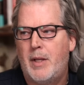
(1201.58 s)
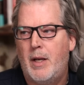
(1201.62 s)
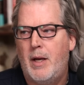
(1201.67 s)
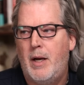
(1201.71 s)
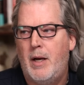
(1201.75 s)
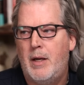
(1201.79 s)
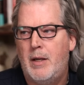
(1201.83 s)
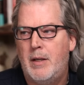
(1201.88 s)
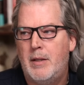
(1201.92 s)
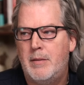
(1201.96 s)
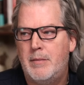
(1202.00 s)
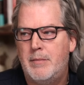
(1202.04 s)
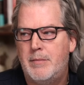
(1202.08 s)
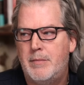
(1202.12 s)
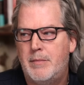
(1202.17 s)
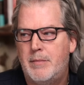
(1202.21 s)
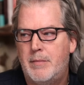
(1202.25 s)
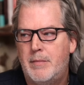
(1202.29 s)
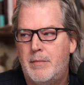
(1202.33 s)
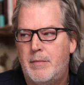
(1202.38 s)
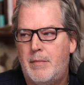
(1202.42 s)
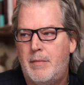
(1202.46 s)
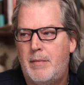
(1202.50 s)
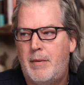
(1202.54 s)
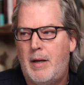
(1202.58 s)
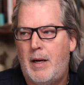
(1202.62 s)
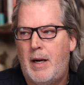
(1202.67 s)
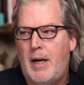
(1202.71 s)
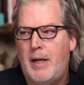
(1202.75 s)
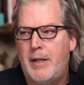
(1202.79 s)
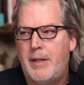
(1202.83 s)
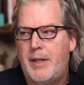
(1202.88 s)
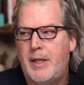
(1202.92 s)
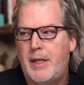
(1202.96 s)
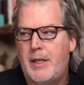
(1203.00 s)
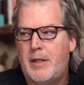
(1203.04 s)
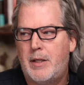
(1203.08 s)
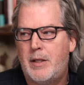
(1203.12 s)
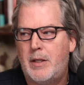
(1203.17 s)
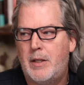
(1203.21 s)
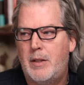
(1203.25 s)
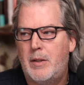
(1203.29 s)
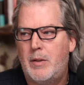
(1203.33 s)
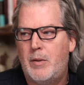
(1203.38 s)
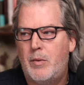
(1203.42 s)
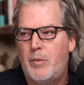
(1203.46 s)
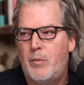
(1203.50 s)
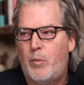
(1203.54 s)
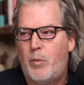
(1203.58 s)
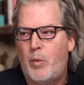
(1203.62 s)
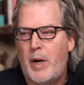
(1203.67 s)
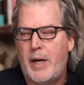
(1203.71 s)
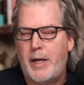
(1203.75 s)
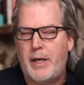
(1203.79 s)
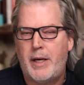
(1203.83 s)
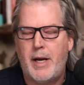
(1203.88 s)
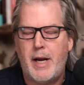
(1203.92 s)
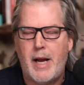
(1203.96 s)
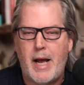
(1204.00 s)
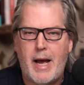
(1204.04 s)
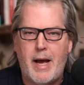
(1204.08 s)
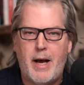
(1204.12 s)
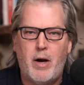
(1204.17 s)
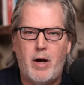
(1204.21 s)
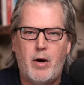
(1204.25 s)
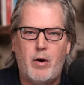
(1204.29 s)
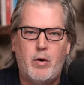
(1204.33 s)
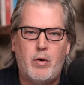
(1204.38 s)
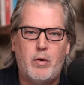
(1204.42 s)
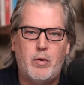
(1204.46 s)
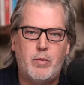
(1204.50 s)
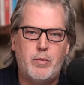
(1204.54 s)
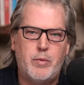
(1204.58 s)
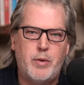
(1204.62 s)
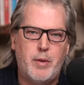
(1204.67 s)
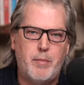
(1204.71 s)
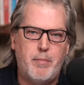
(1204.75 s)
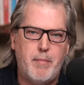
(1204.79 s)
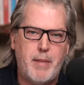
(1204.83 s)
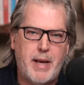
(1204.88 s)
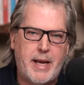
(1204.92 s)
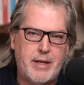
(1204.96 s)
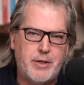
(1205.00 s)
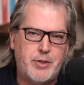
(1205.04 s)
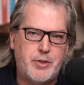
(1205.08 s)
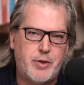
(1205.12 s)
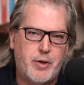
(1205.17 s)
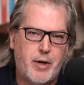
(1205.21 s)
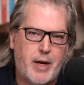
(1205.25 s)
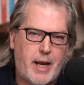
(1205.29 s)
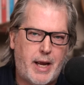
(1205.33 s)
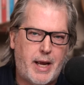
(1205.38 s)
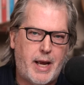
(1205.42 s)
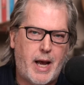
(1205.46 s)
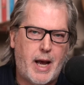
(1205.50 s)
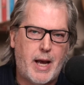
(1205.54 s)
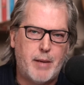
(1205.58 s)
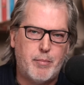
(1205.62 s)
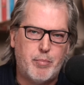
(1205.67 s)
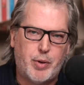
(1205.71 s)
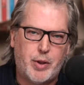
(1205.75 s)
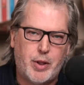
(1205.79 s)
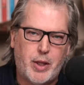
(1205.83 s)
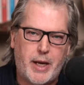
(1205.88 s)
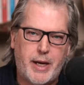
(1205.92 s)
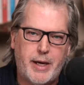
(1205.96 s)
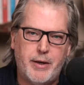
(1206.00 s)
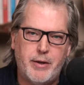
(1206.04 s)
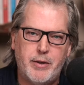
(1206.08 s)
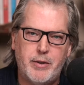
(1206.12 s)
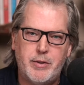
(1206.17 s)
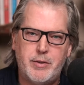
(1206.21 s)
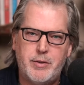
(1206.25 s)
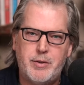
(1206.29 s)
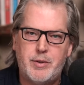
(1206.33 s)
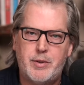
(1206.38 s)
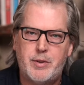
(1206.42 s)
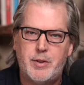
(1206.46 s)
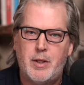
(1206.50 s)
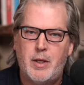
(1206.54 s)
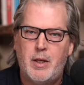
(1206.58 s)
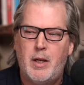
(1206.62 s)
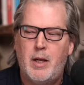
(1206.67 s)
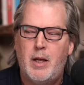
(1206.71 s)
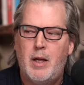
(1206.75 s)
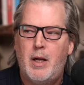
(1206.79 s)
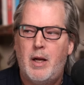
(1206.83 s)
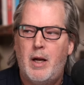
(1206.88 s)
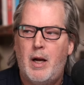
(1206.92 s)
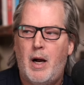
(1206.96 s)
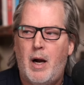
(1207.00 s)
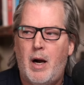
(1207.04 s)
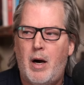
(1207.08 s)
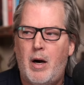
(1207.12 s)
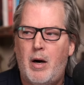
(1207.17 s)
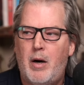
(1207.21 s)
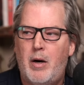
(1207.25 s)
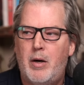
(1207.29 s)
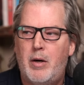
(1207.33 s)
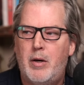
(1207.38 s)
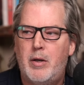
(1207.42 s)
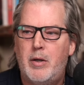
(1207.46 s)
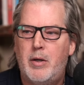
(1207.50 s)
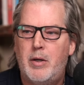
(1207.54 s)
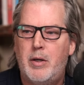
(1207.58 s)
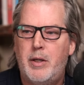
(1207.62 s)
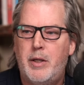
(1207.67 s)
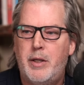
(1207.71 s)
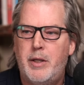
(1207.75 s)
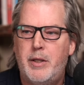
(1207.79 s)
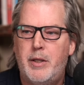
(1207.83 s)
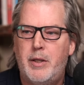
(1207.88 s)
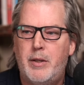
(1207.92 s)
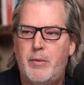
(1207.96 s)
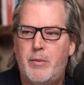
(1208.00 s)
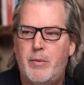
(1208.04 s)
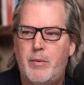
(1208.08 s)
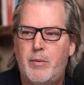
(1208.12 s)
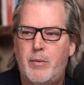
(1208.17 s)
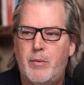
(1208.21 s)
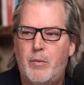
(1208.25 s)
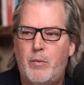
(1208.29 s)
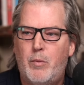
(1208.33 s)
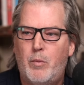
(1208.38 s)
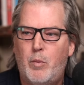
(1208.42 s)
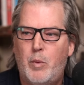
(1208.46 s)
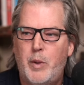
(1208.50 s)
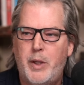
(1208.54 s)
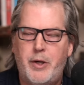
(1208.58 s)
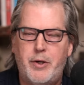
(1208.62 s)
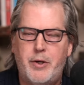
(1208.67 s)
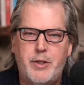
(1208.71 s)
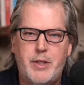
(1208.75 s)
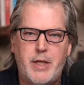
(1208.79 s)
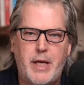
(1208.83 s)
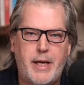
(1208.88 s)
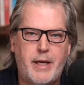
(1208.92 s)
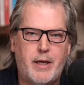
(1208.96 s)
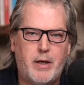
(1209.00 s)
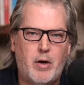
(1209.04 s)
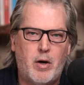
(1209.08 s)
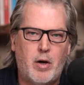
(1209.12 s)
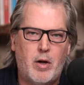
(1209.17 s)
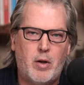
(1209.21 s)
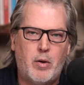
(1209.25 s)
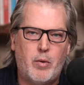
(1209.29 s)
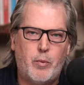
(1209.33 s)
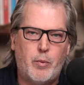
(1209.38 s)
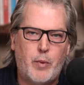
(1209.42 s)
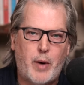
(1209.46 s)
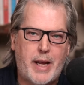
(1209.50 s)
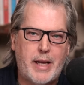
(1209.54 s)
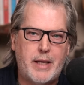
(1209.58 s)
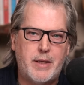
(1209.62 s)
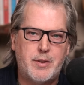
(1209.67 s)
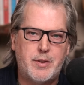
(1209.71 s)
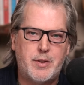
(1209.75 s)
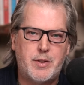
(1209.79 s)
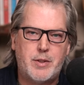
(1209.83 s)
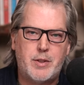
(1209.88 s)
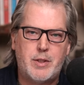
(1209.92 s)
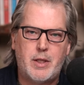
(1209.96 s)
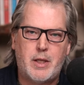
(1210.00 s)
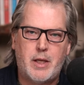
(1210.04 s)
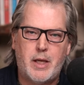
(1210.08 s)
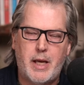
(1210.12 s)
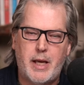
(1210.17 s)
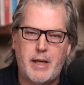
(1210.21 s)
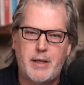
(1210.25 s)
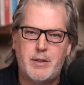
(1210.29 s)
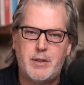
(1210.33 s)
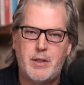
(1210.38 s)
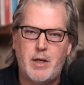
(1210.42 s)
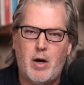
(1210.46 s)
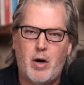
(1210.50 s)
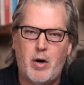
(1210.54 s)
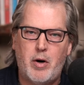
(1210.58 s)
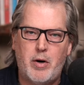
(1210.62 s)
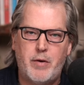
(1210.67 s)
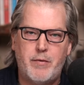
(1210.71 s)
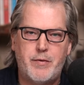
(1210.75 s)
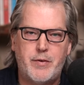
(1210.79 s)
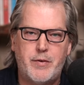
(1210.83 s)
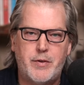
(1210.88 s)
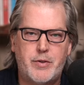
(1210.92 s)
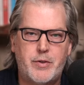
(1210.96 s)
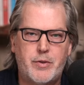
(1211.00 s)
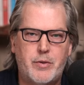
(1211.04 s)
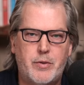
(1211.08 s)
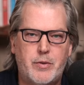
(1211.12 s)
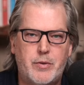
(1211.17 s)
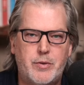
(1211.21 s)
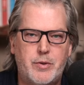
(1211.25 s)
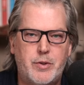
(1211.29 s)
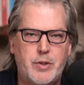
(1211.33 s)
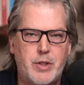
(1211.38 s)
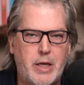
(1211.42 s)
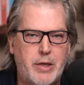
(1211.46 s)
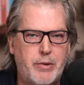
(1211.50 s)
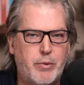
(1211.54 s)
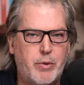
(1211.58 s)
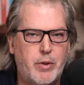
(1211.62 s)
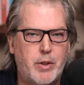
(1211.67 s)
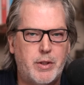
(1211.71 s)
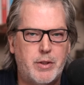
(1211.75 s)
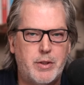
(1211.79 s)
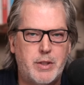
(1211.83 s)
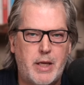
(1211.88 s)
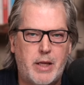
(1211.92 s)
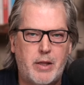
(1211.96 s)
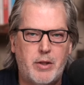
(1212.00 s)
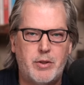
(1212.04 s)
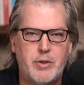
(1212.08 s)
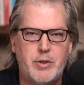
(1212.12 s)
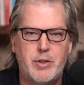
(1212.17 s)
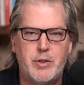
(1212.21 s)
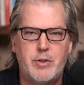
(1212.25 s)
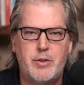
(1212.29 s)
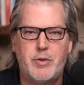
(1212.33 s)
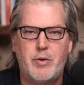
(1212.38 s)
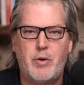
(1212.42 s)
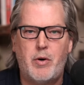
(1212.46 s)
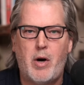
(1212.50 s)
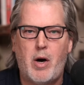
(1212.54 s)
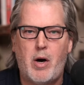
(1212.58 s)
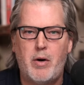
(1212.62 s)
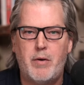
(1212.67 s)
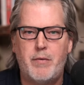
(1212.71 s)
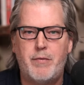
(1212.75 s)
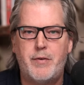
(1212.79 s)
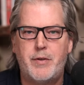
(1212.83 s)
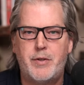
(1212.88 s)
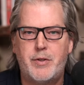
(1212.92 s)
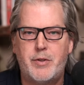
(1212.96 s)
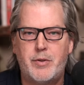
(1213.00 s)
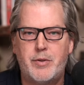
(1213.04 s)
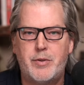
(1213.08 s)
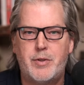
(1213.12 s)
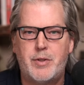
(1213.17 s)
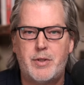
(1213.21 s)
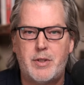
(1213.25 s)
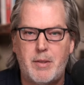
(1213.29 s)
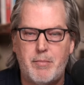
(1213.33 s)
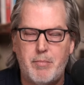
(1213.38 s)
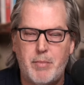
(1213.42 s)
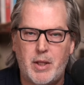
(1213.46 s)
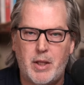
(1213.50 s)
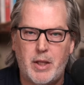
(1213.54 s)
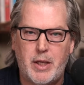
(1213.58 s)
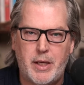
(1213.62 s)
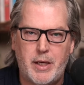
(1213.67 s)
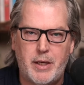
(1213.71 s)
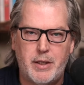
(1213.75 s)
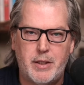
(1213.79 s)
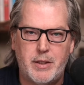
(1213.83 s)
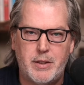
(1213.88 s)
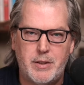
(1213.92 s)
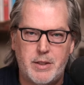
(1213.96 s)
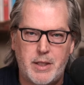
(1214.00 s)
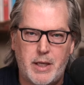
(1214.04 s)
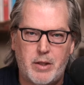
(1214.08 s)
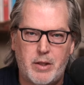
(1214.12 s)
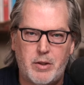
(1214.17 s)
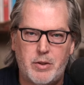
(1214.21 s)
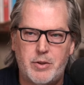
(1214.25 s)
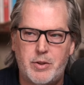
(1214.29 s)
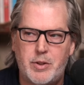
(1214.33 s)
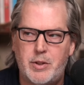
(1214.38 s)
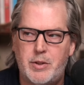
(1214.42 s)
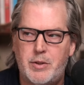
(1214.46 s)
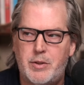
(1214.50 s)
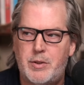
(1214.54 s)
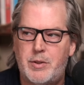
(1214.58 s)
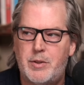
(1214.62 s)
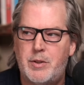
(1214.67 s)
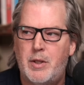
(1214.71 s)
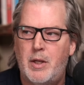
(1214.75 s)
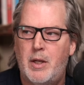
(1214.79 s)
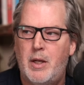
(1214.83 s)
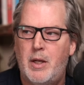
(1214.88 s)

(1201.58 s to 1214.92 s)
um, I think right now the major AI players are in a winner take all race to get to artificial general intelligence or artificial simulated intelligence.